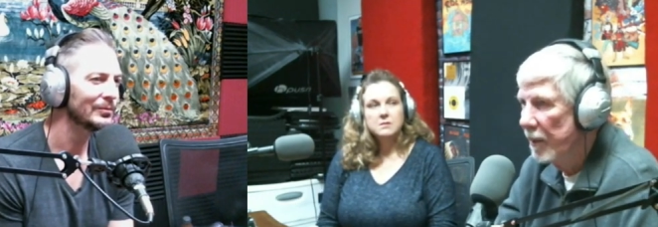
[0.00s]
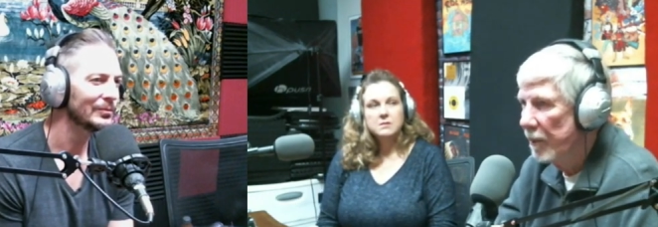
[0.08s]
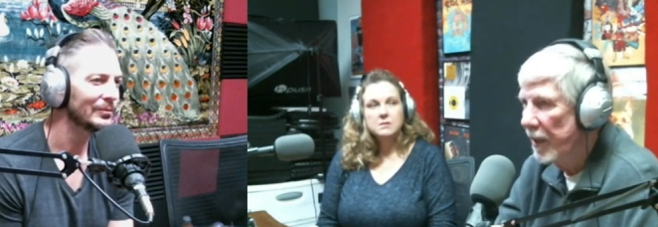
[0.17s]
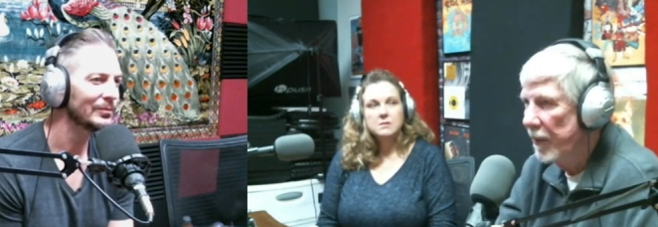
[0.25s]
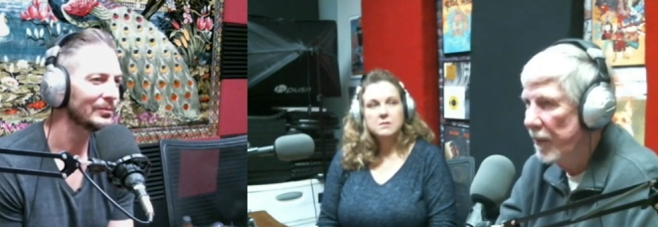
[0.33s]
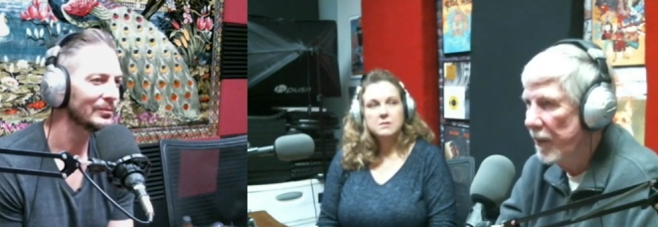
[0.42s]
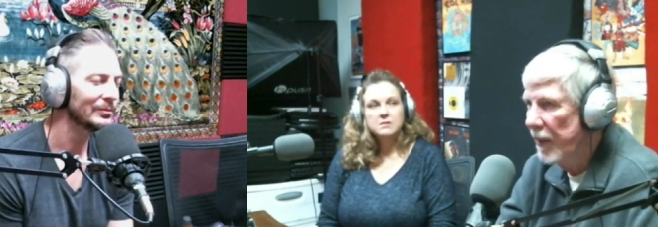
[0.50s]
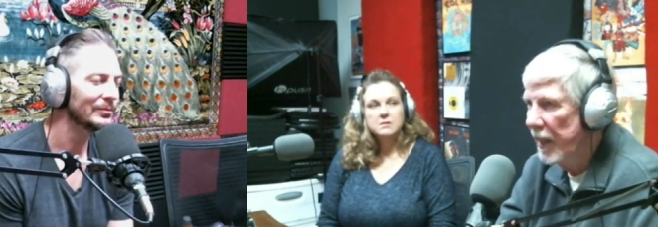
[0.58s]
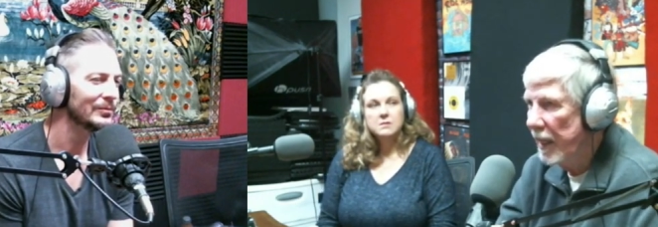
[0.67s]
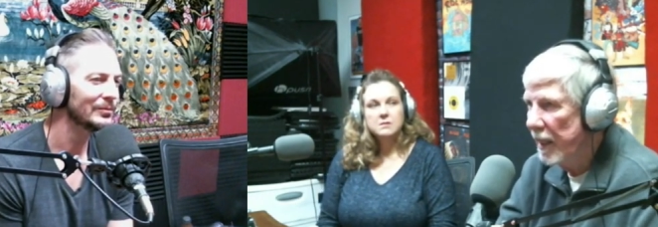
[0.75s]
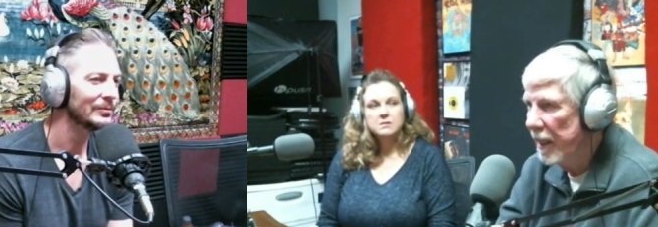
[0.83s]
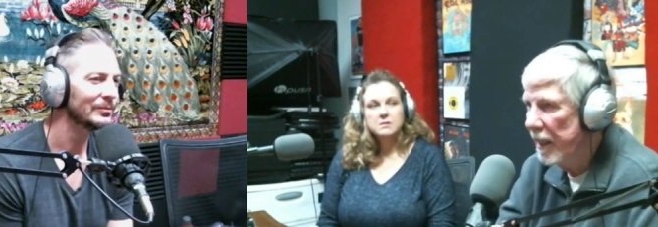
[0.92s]
Speaker 1: But
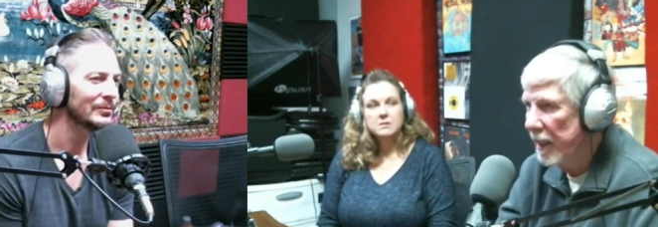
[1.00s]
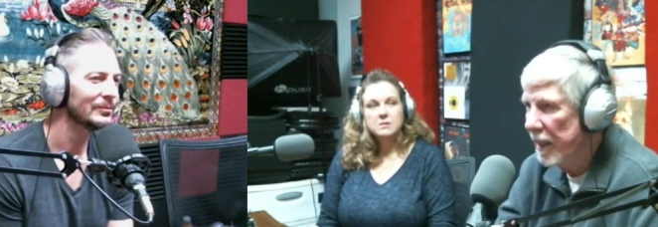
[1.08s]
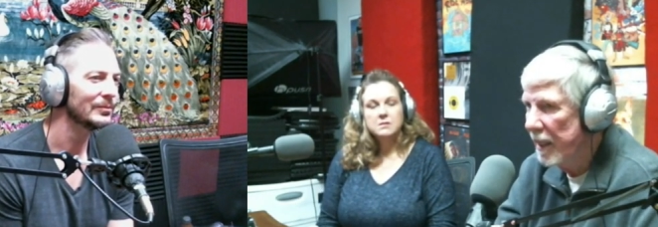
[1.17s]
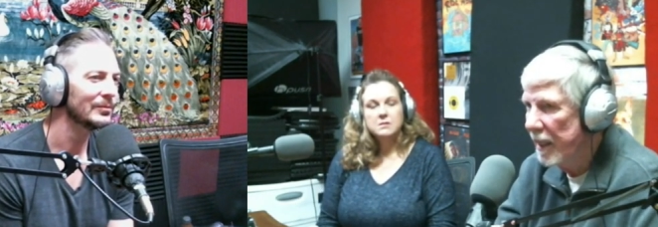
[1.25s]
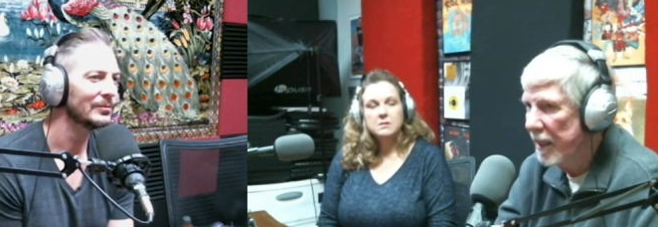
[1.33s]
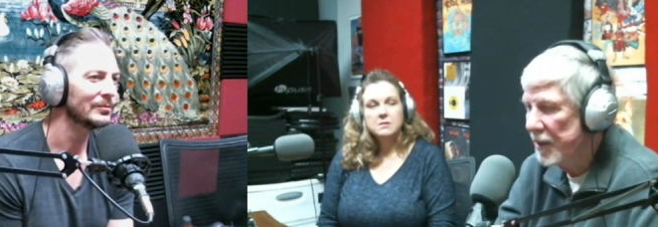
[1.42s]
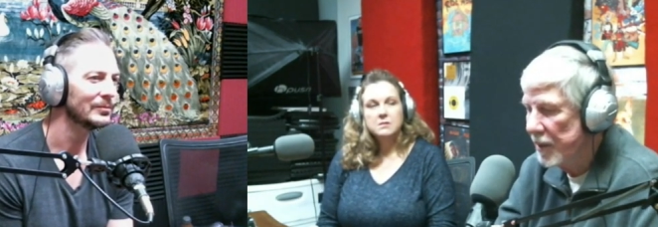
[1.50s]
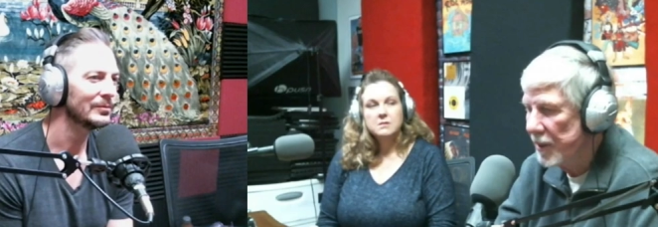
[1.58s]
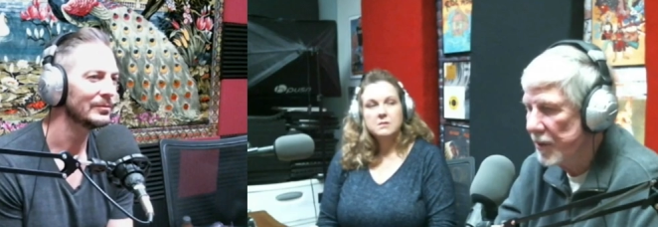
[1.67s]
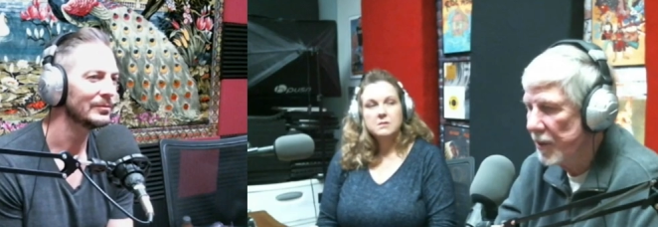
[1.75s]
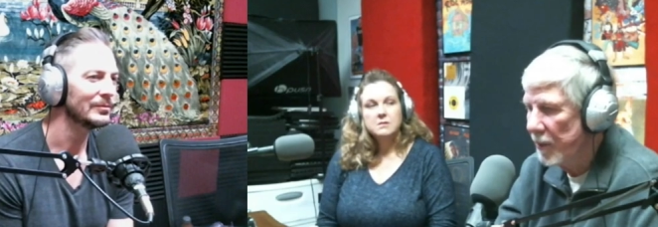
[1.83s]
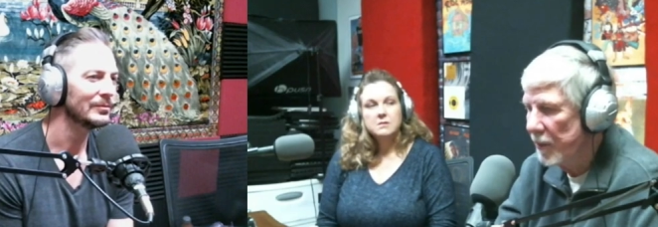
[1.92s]
they,
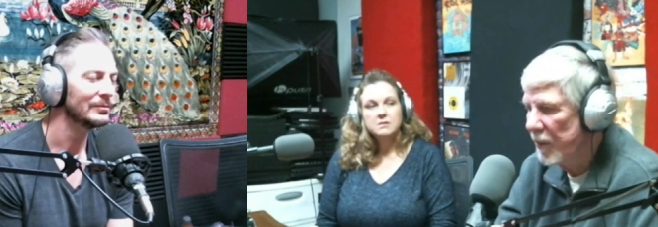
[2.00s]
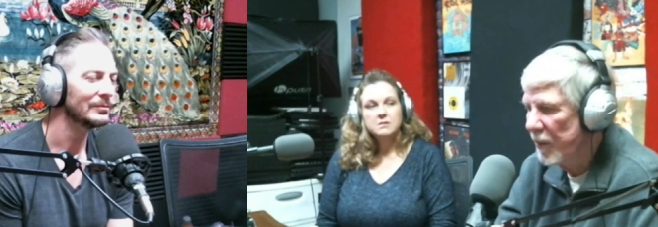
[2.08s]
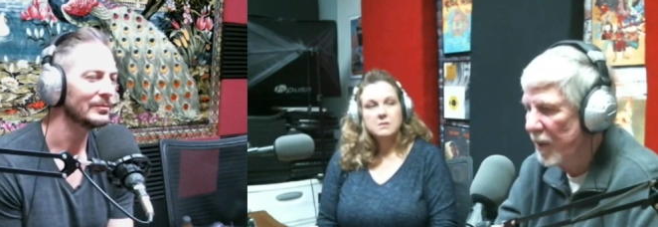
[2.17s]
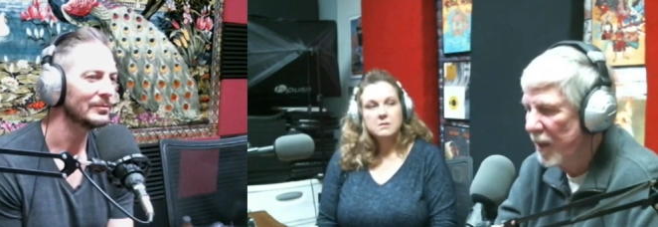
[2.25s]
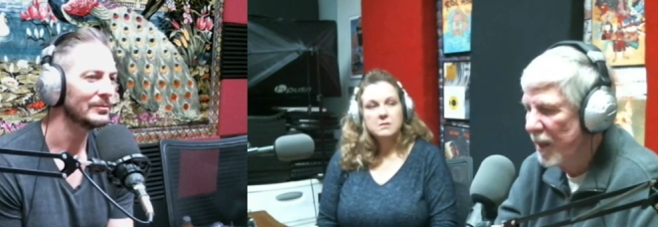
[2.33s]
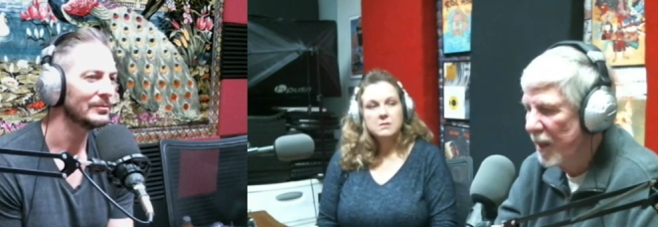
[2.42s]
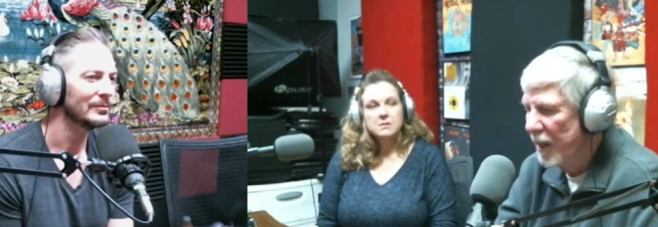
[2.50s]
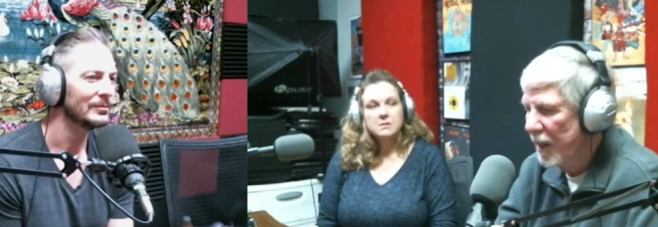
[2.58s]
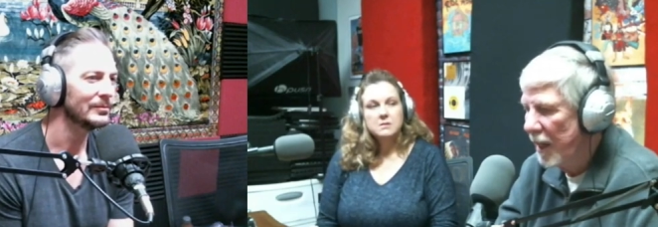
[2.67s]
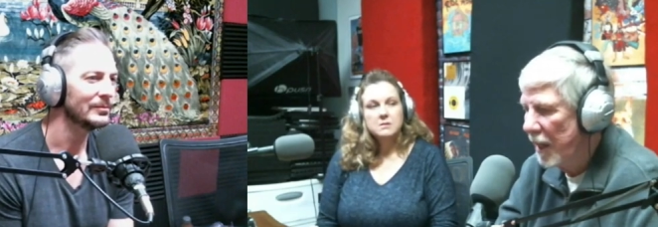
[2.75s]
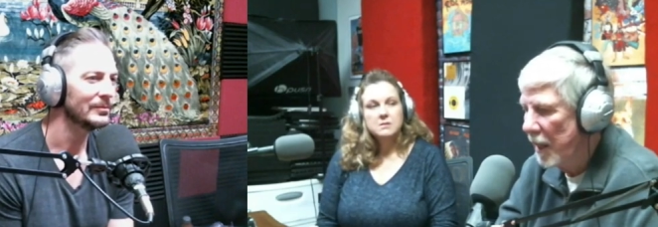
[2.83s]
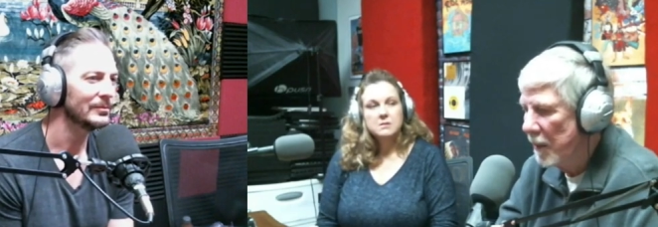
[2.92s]
so,
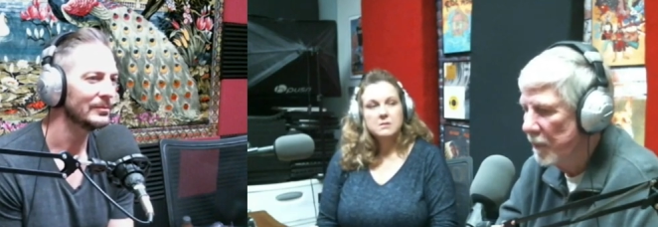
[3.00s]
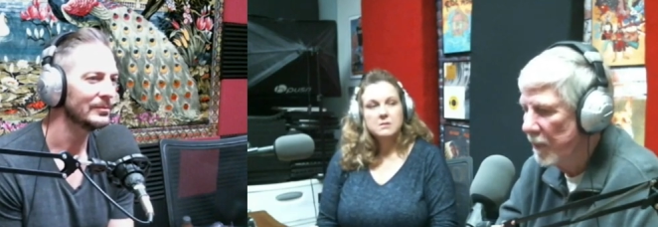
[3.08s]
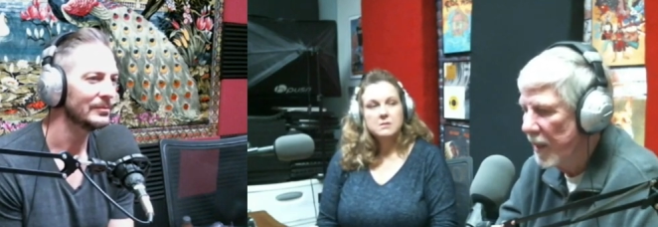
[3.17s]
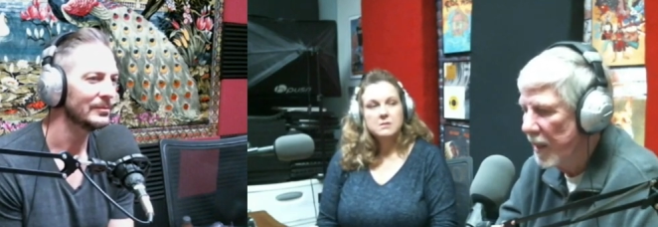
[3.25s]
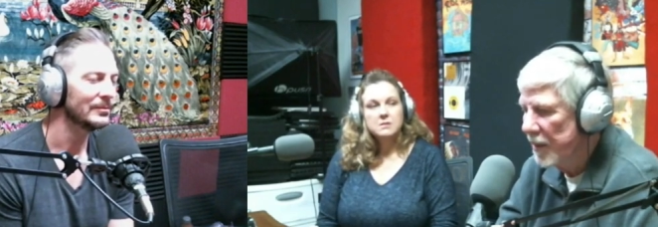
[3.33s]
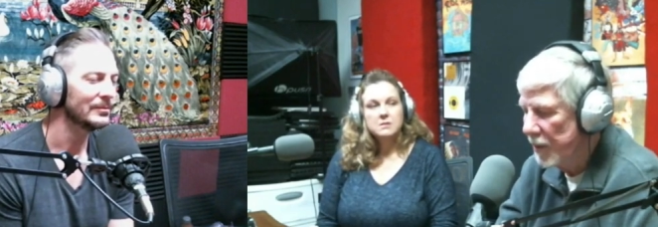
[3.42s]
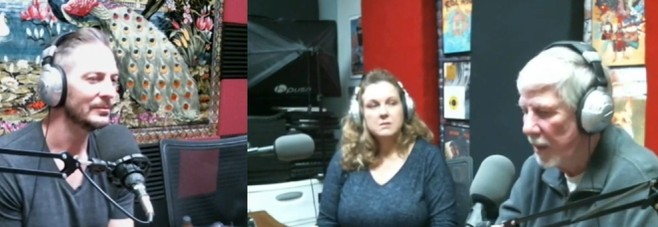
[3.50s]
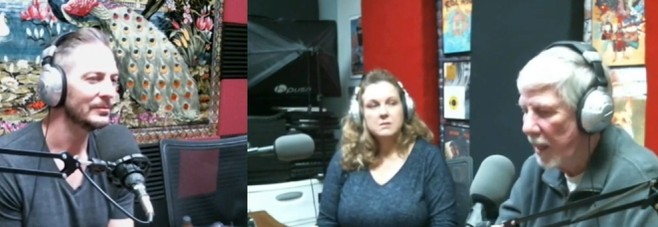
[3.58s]
um, so